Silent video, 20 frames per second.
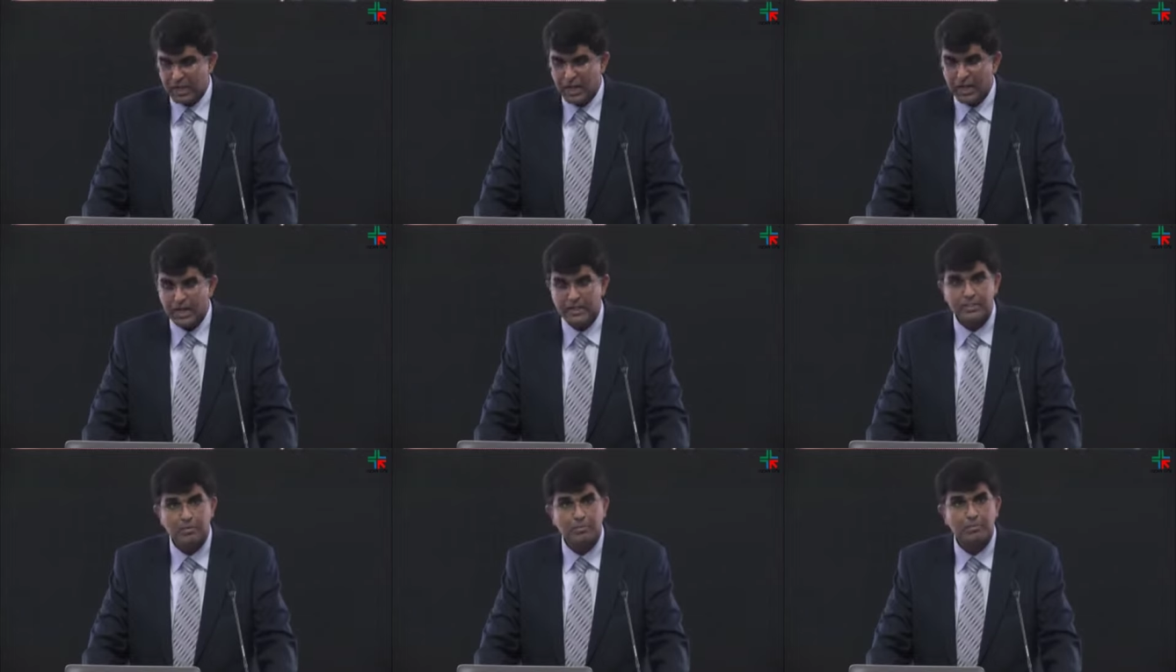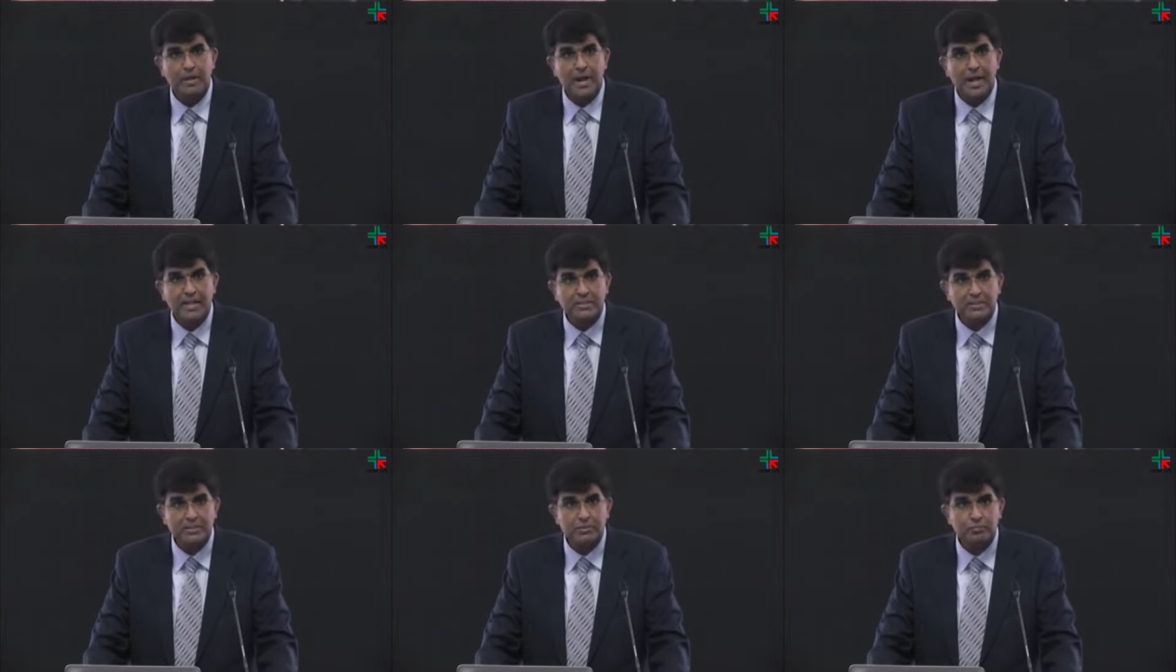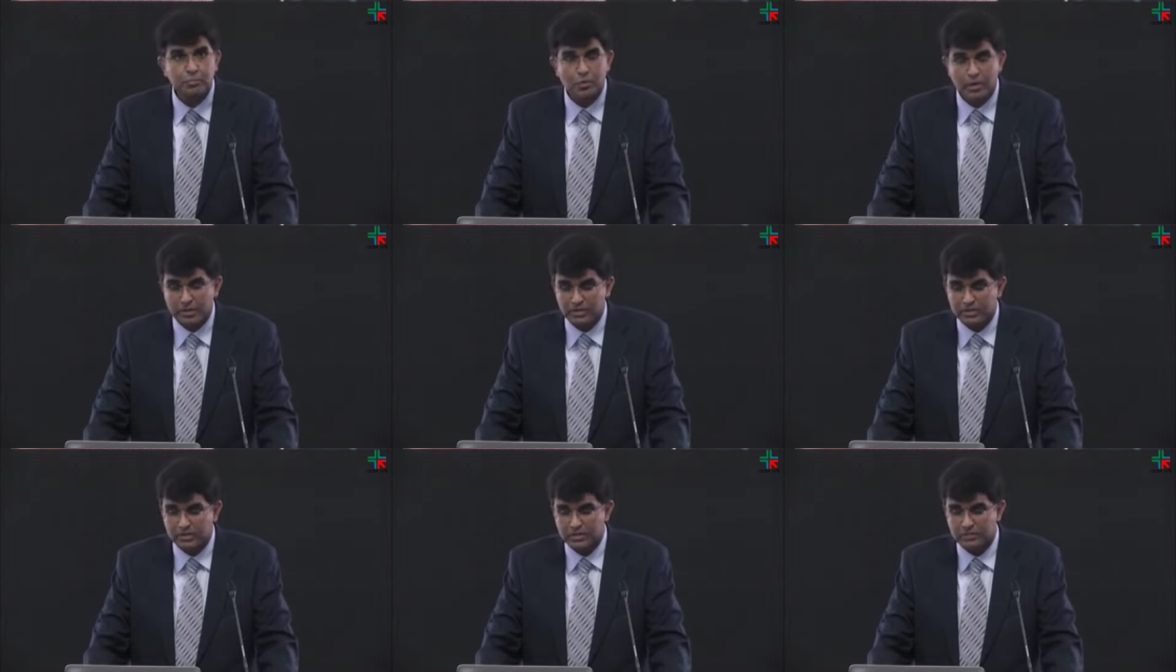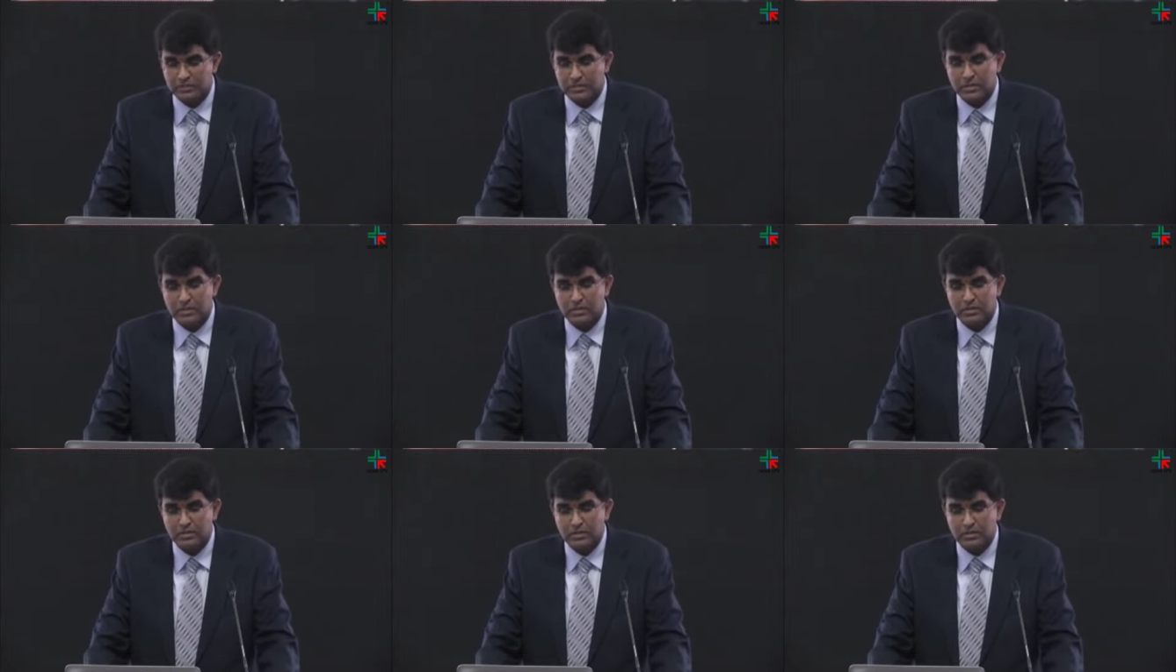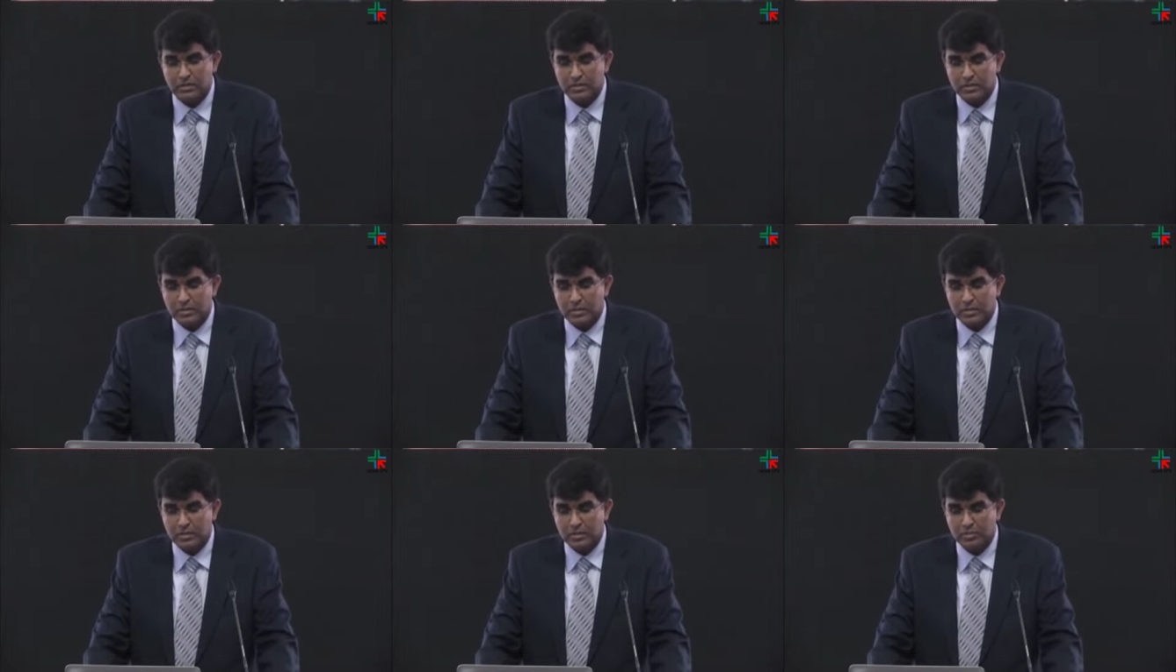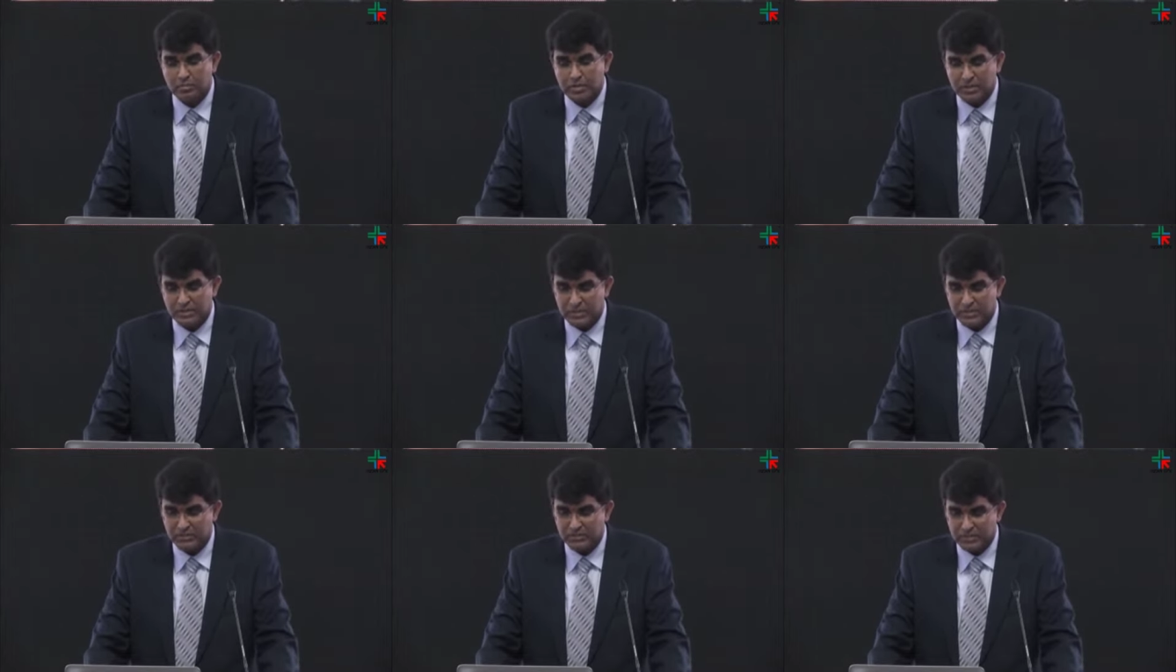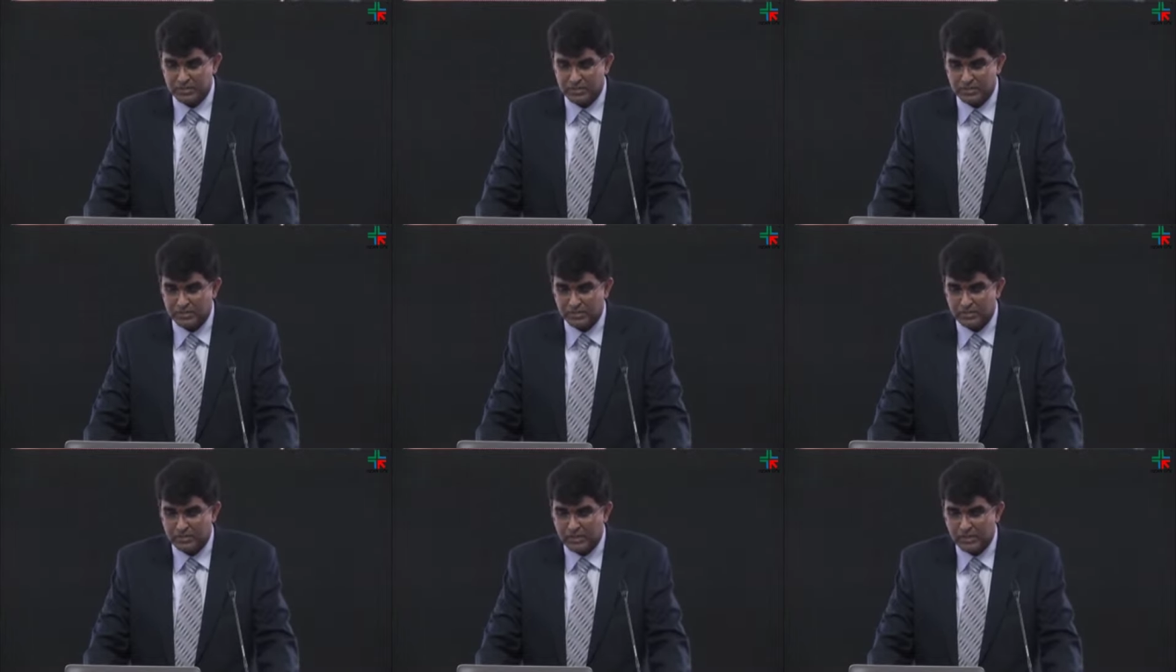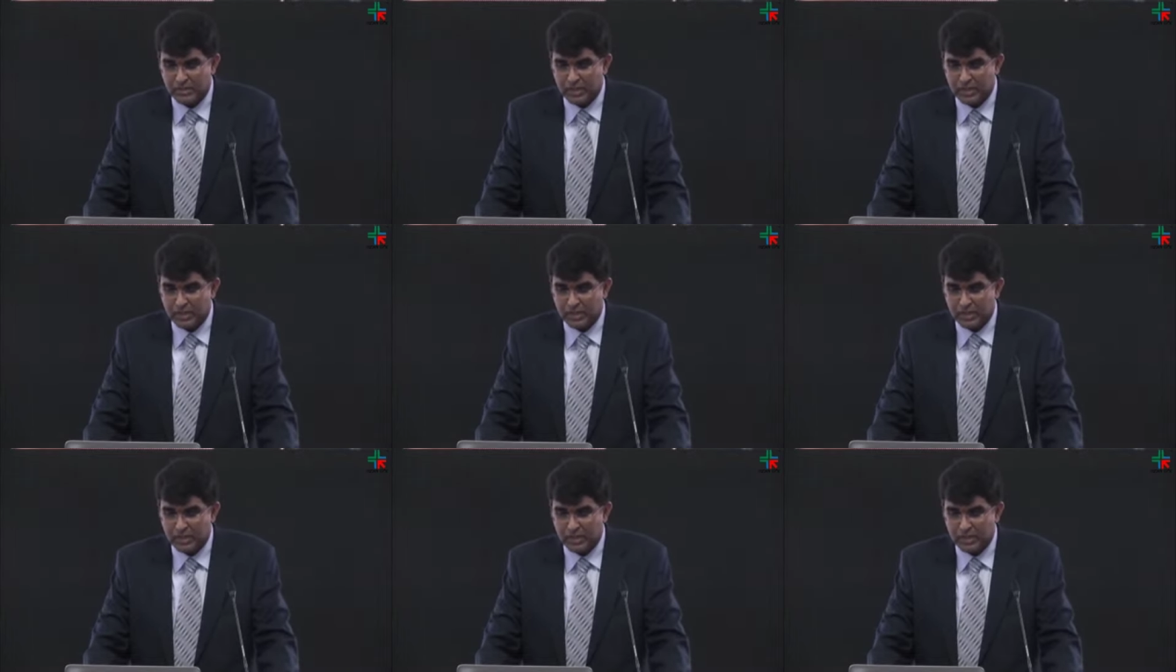at the branching points of the major vessels.